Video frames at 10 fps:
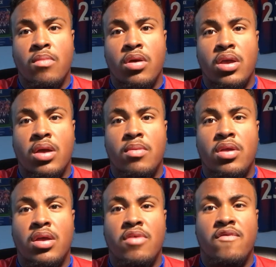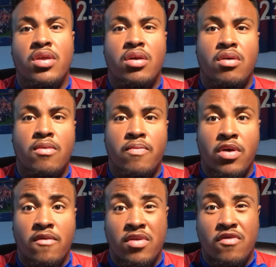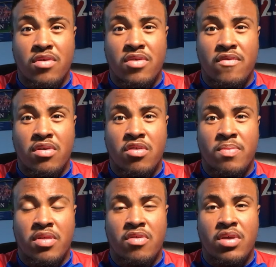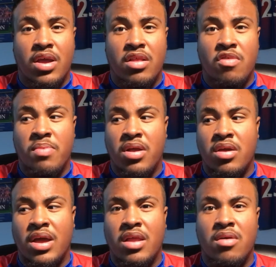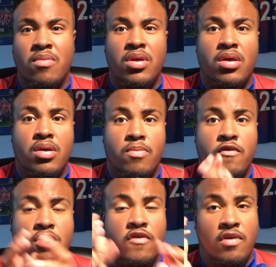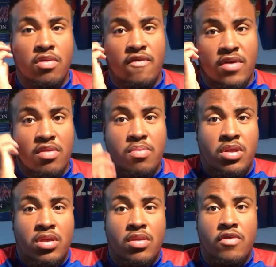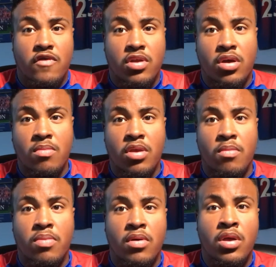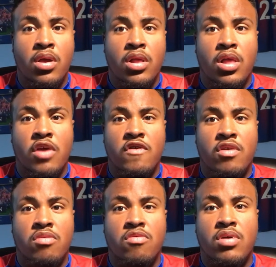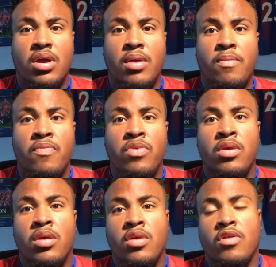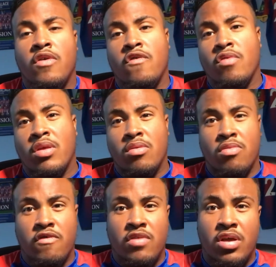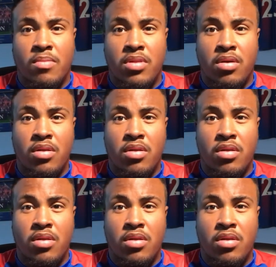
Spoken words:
But, yeah, I'm going to end the video. Hope you enjoyed the vlog as best as you can, despite the Gallagher winner. I'm sure the Chelsea fans bloody did, you know what I mean? But like, share, subscribe, socials, links, which are down below.